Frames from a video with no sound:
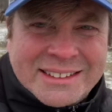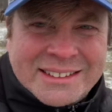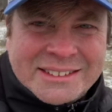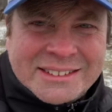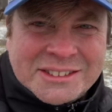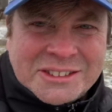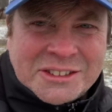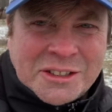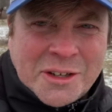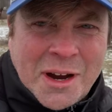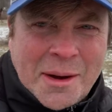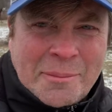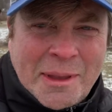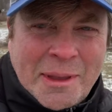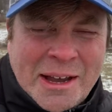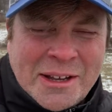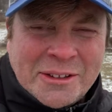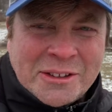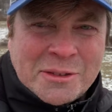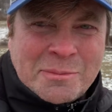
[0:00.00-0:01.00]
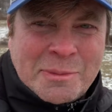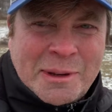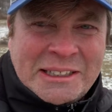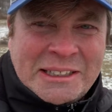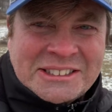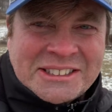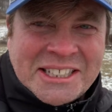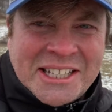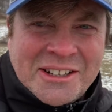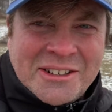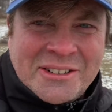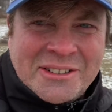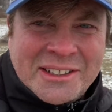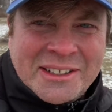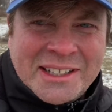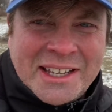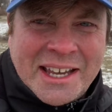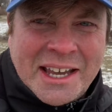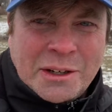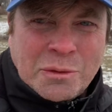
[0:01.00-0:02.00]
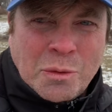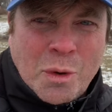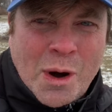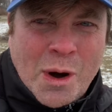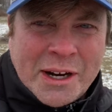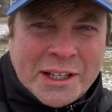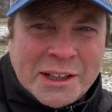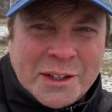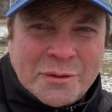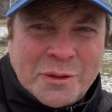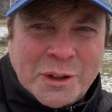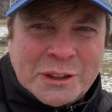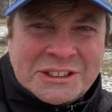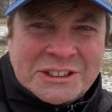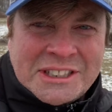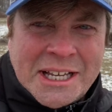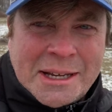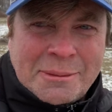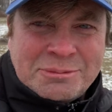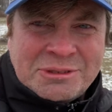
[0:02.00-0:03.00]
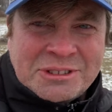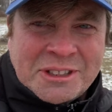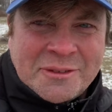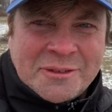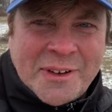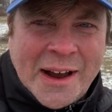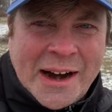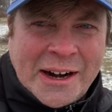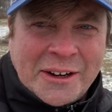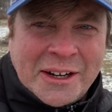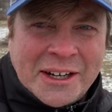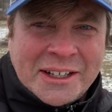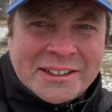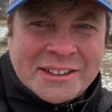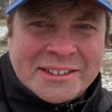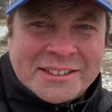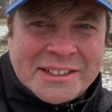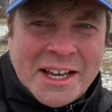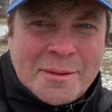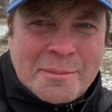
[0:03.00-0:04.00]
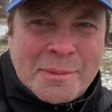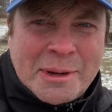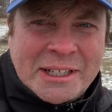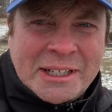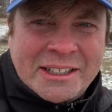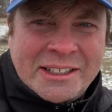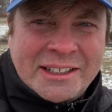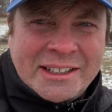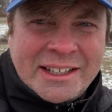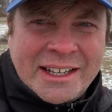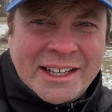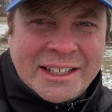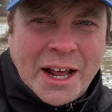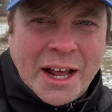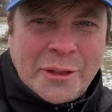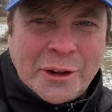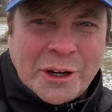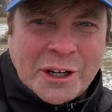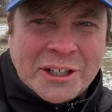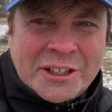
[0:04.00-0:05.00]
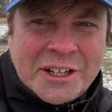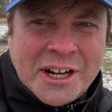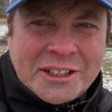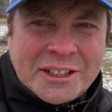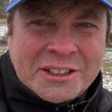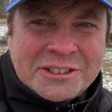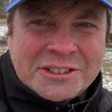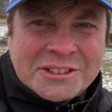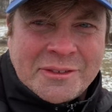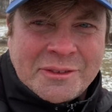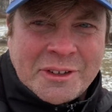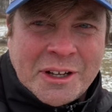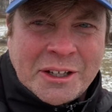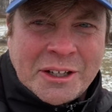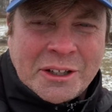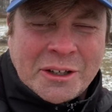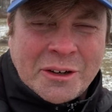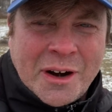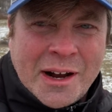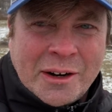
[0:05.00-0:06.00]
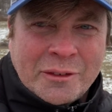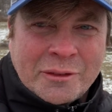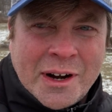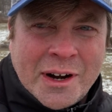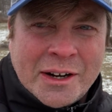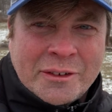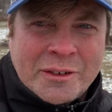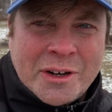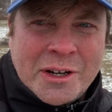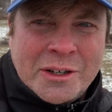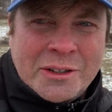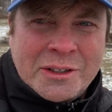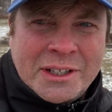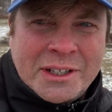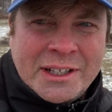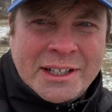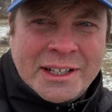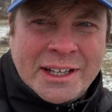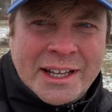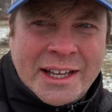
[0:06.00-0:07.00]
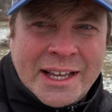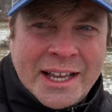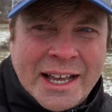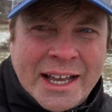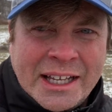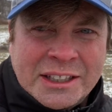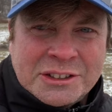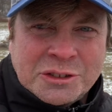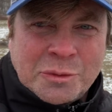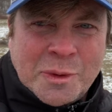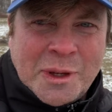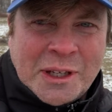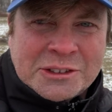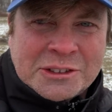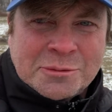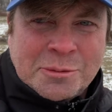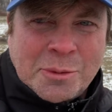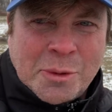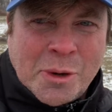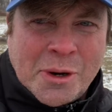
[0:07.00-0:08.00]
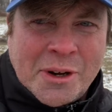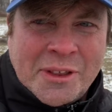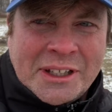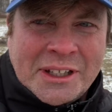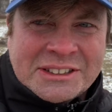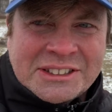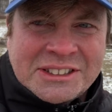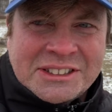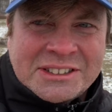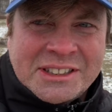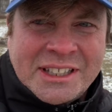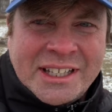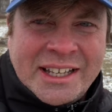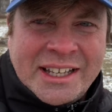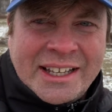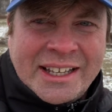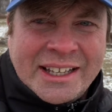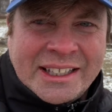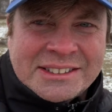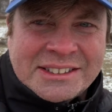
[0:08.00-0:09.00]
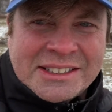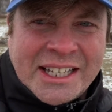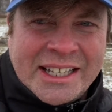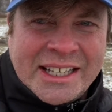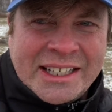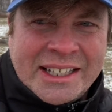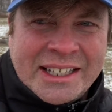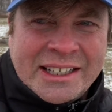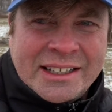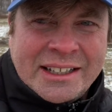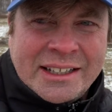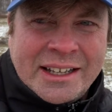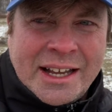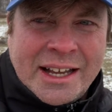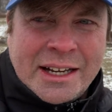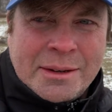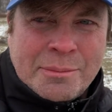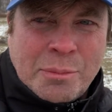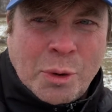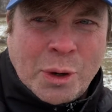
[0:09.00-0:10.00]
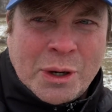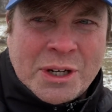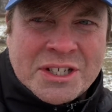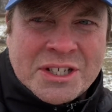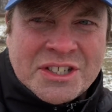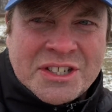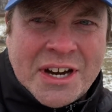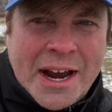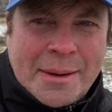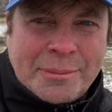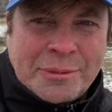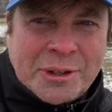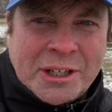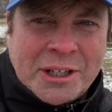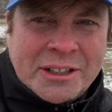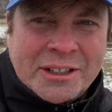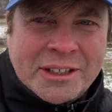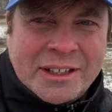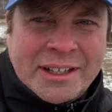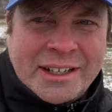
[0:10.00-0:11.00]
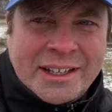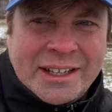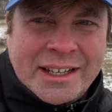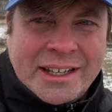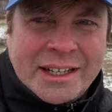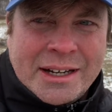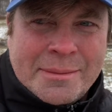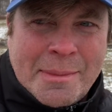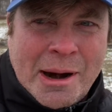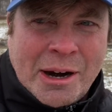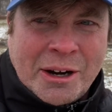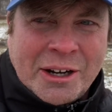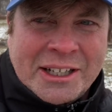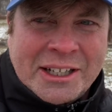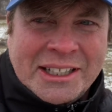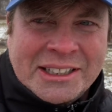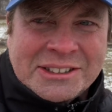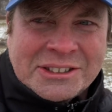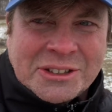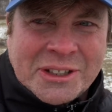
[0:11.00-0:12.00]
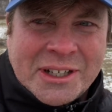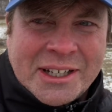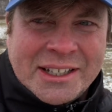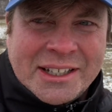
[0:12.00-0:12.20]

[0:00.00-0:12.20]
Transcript: So come down to Peekskill and walk in the footsteps of Harriet Tubman and other conductors of the Underground Railroad as we explore this exciting and important chapter in American history.